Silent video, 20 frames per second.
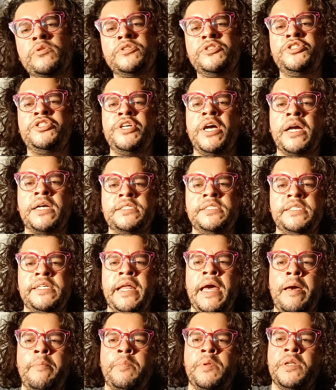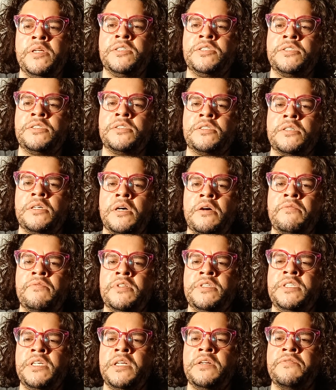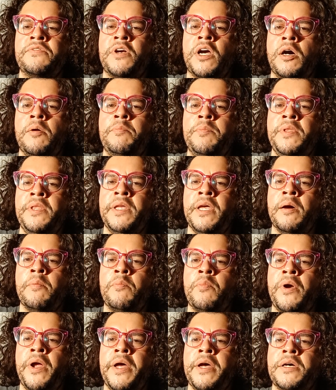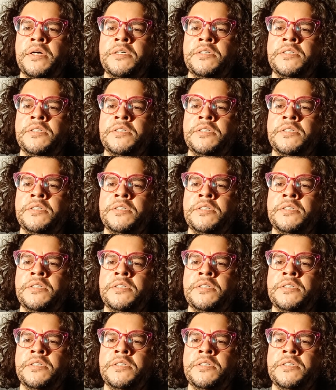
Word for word: projected happiness of the Ten of Cup in the upright.